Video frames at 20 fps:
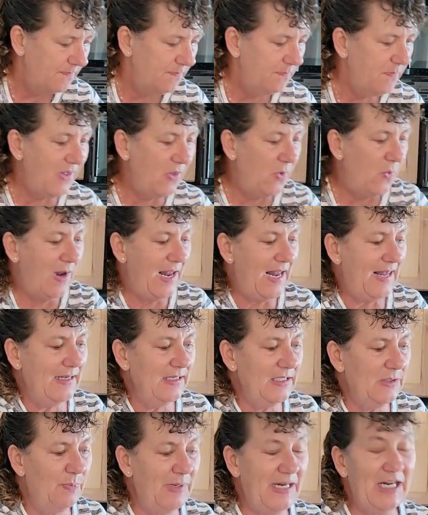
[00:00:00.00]
By the way,
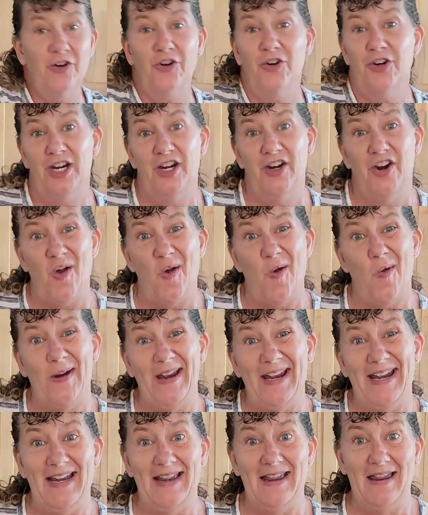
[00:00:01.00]
this beater can go
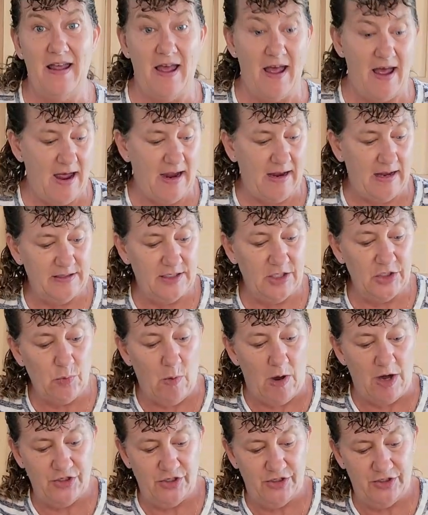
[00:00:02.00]
in the
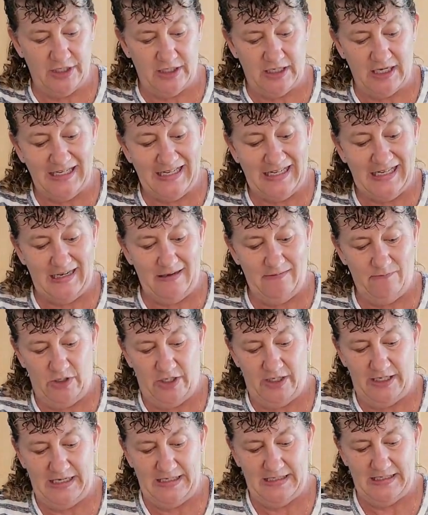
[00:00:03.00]
dishwasher to clean it
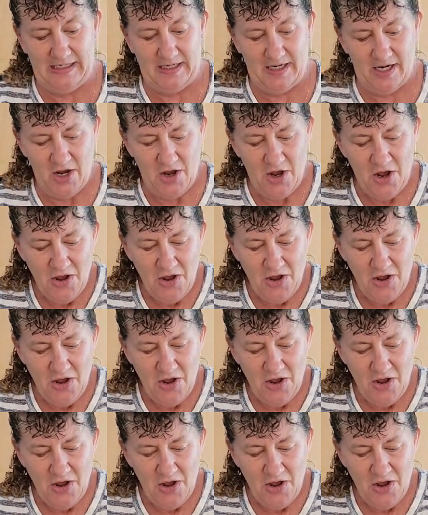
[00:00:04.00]
really easy.